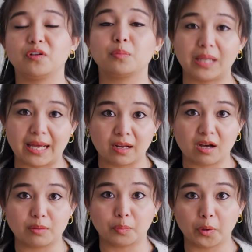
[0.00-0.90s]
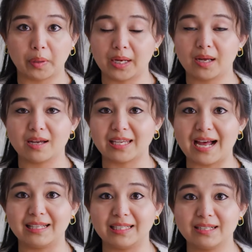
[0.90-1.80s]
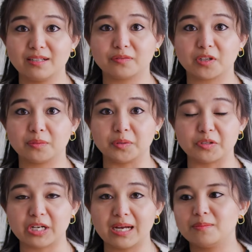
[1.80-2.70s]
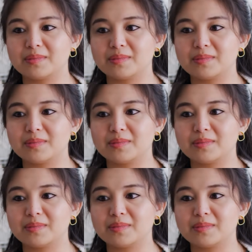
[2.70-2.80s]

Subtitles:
planning on brewing a gallon of kombucha.